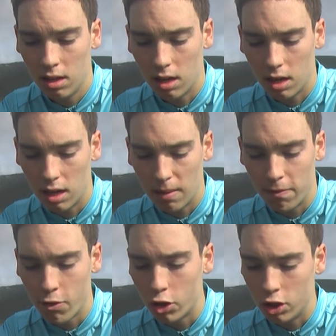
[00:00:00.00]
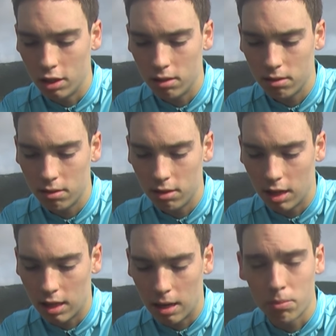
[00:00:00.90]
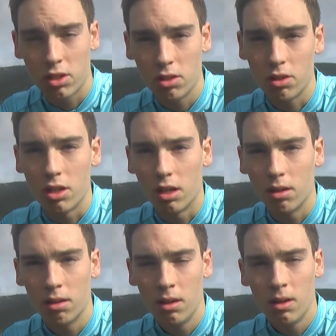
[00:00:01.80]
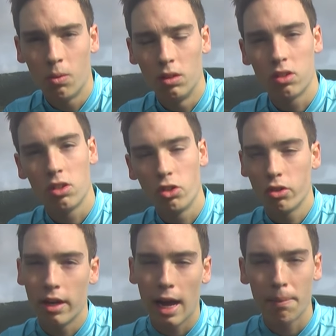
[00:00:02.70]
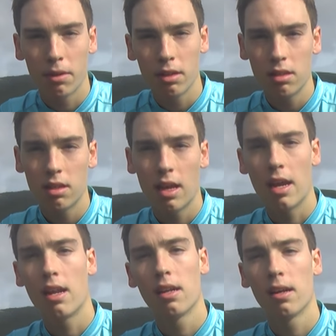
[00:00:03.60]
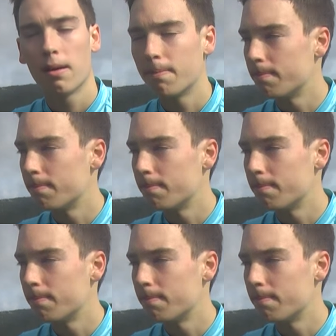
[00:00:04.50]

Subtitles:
I'm fortunate that I'm still young when this injury happened, and I